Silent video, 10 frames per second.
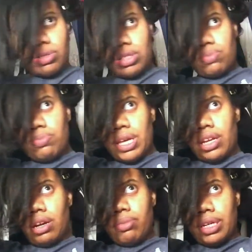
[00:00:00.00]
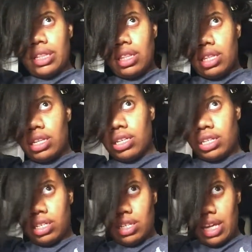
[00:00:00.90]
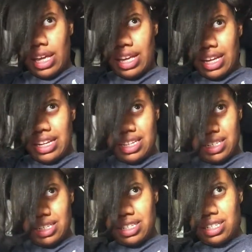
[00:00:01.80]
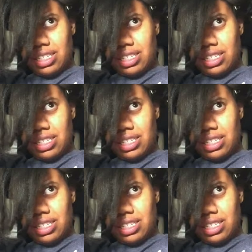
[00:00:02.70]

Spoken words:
it's been a month, and